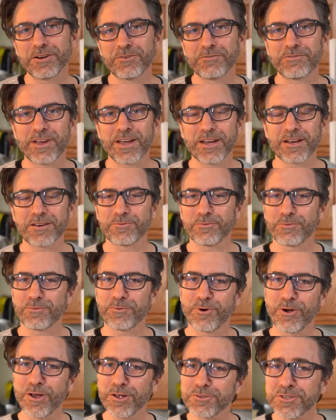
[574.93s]
In fact,
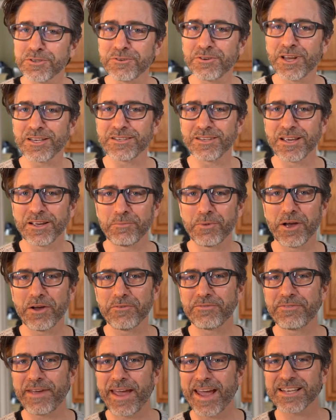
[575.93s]
we're also not talking
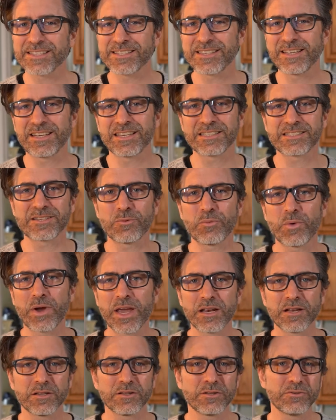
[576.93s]
about fasting as a
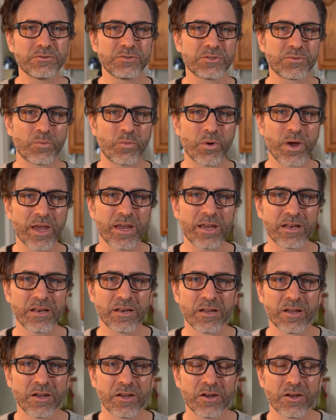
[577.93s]
way to lose weight,